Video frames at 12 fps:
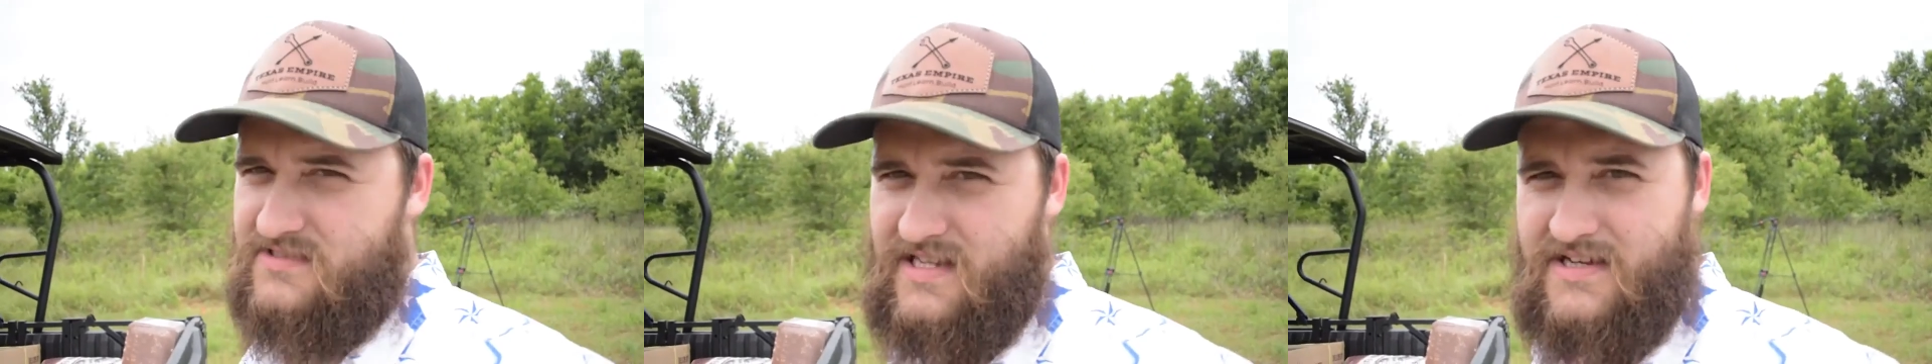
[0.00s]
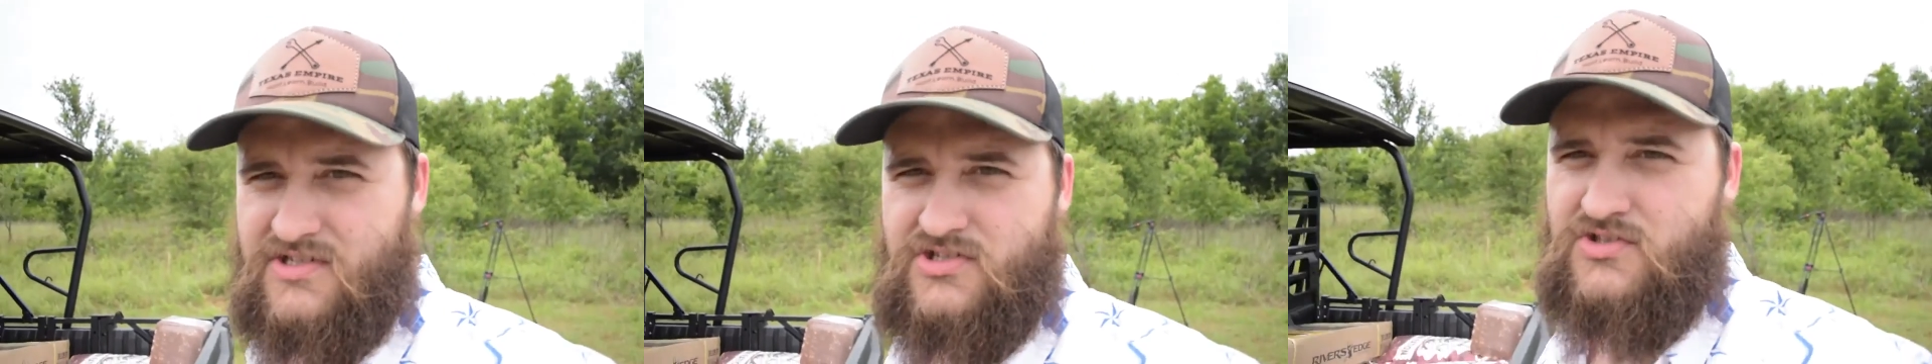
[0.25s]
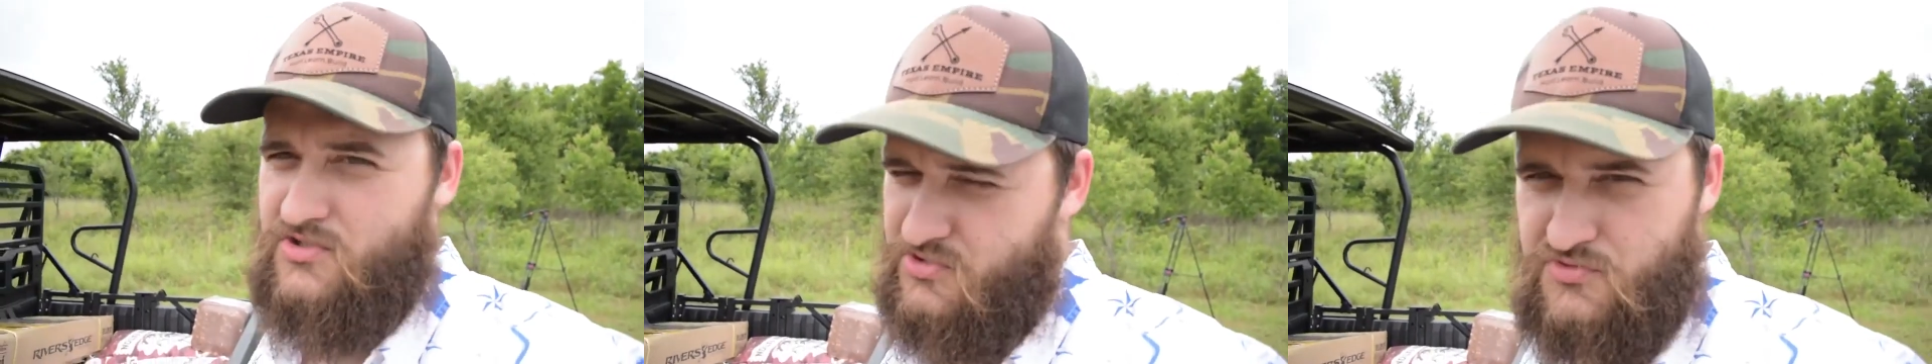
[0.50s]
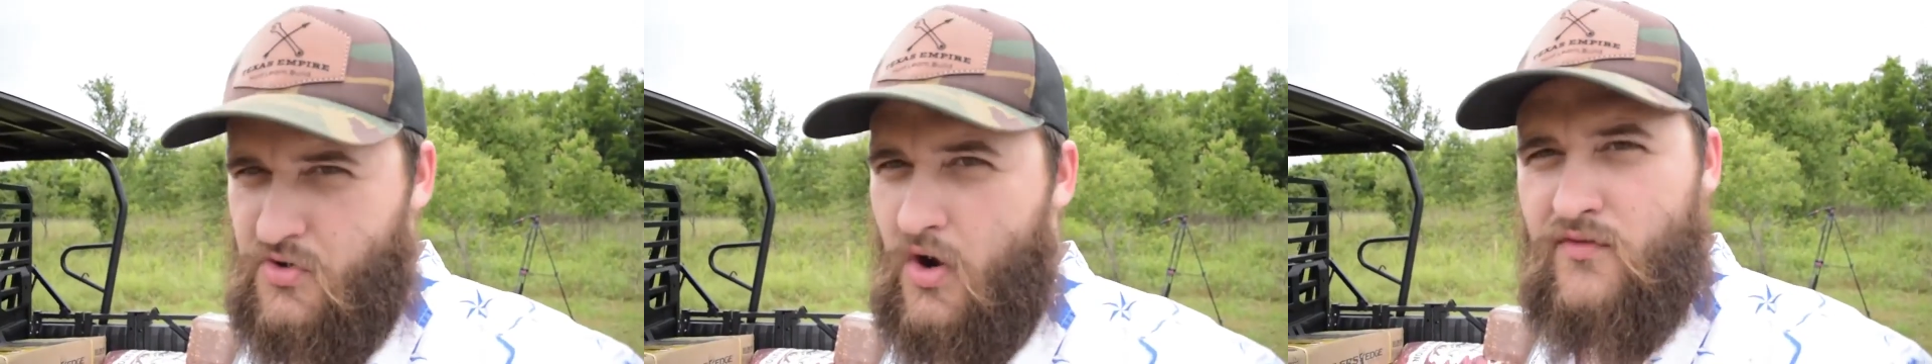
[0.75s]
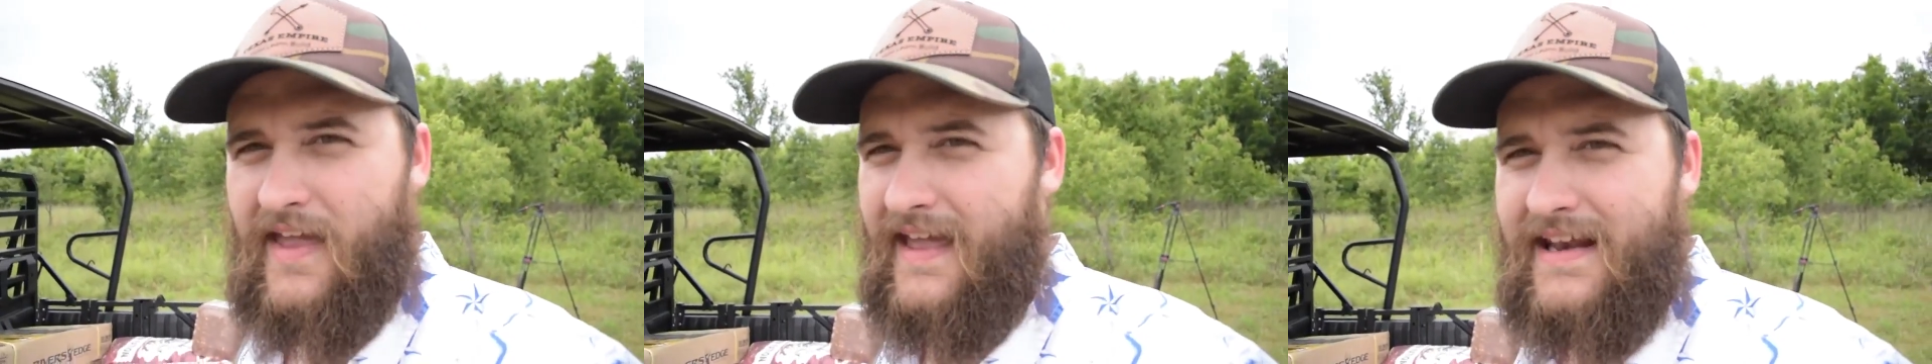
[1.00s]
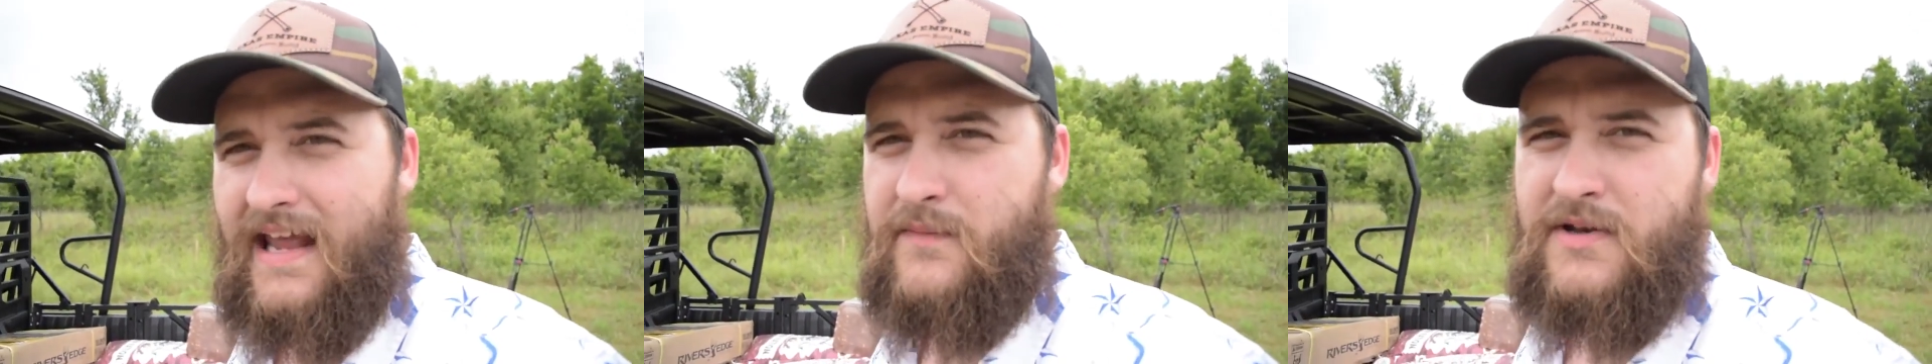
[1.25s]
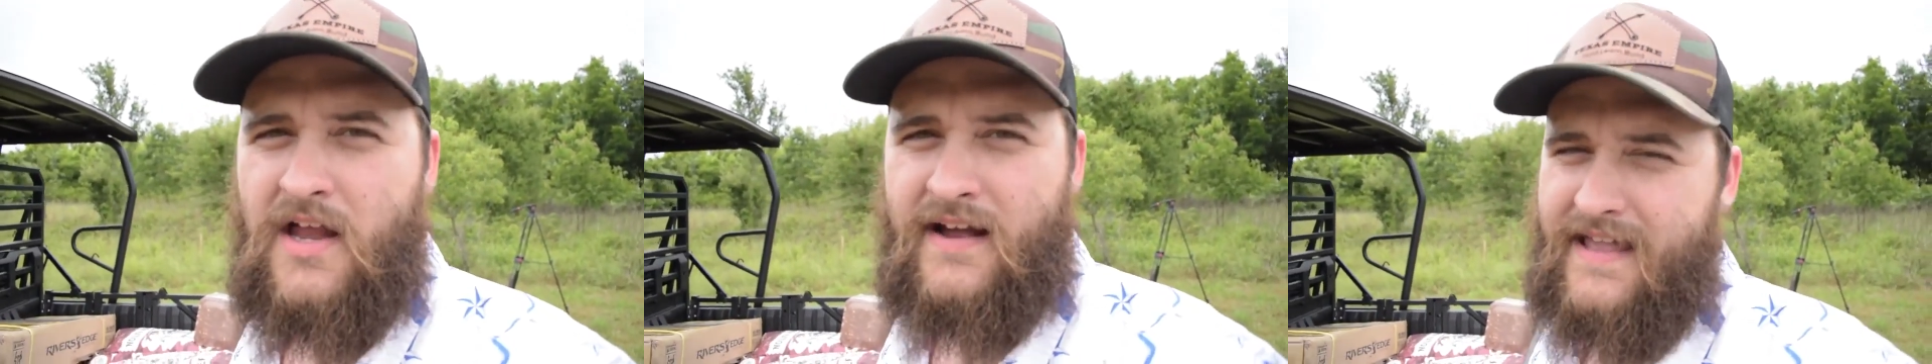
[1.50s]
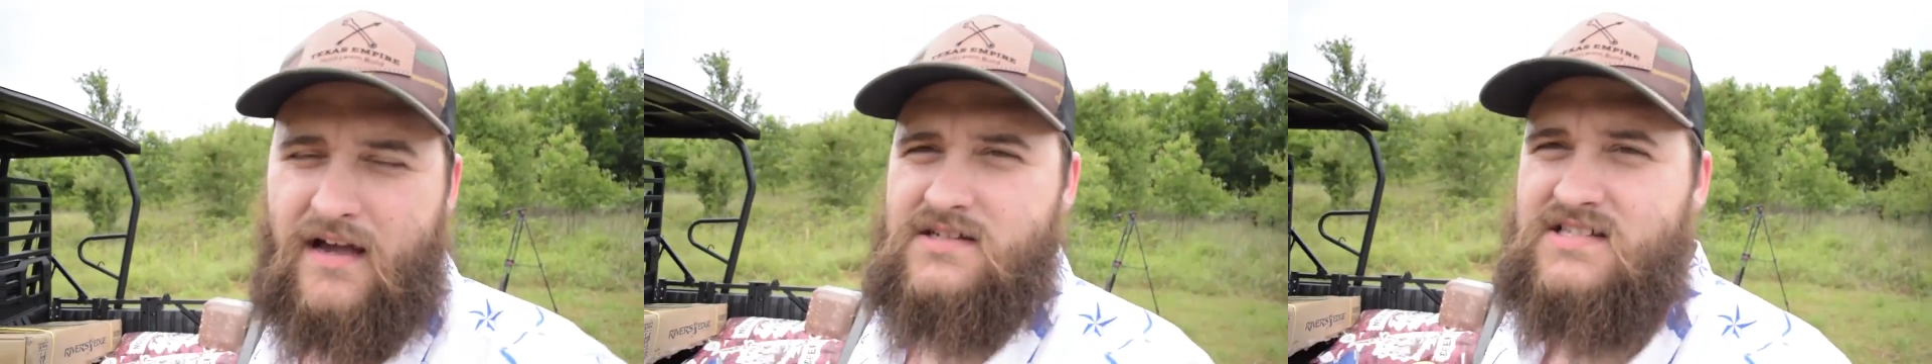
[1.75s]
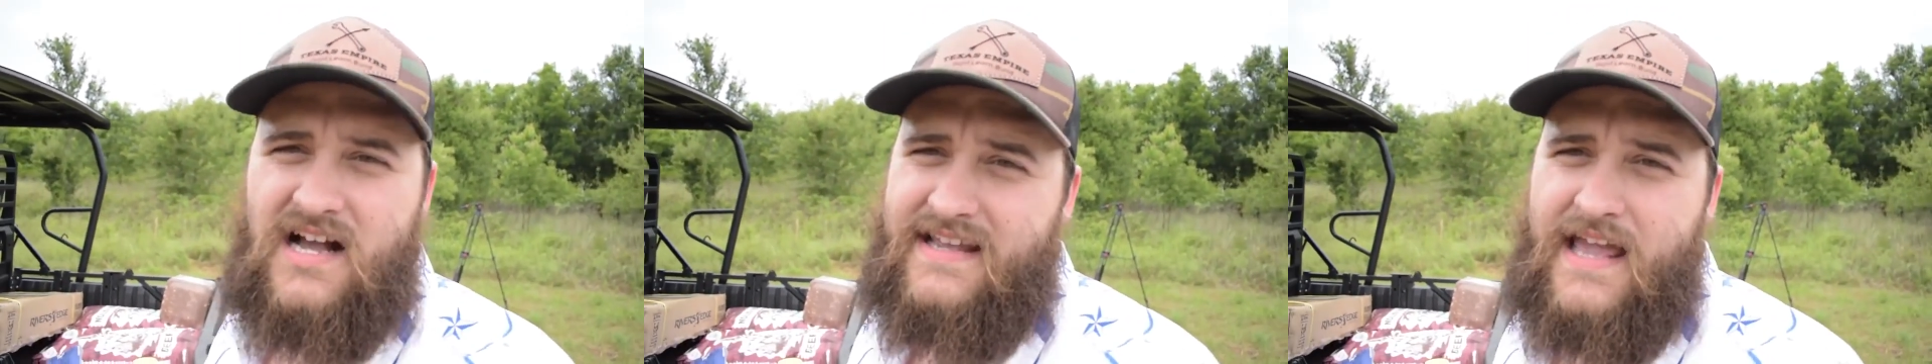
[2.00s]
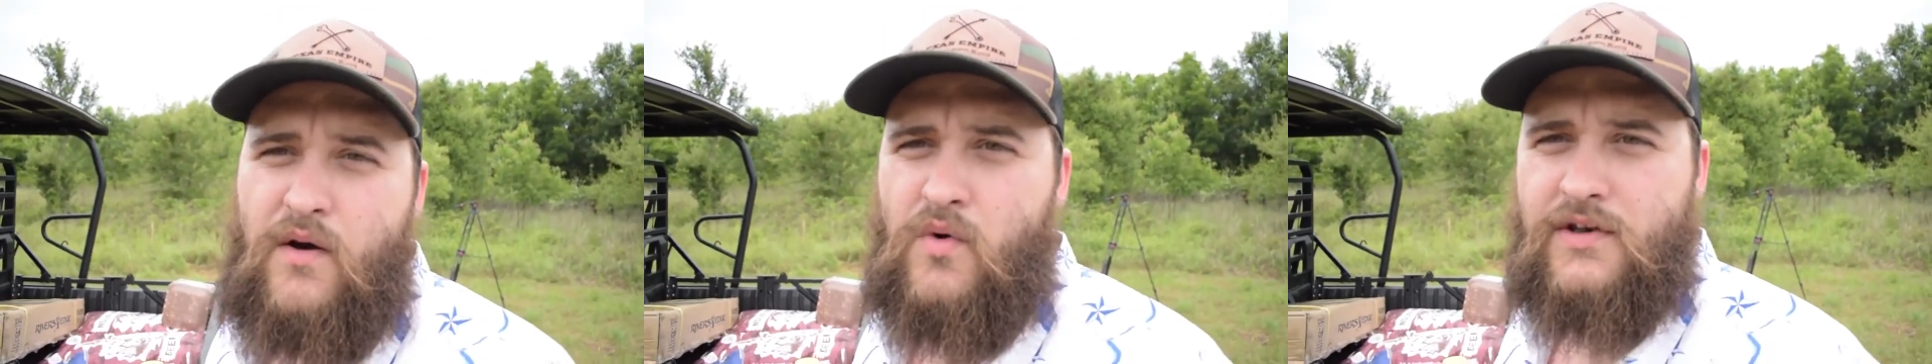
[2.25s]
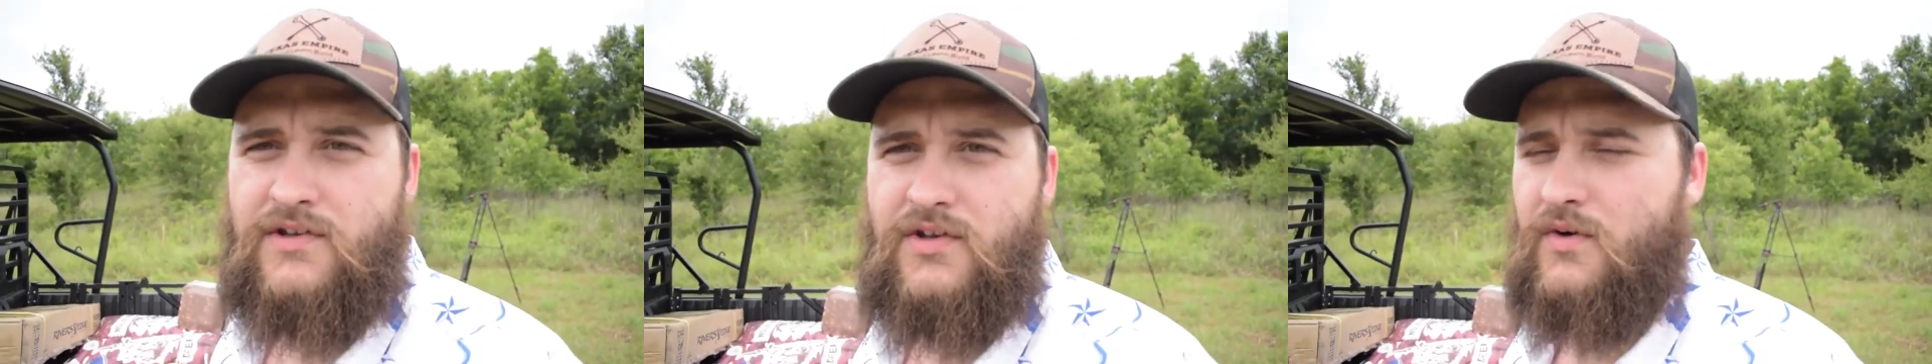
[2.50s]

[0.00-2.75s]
as I just drove Can-Am and not Kawasaki, I wouldn't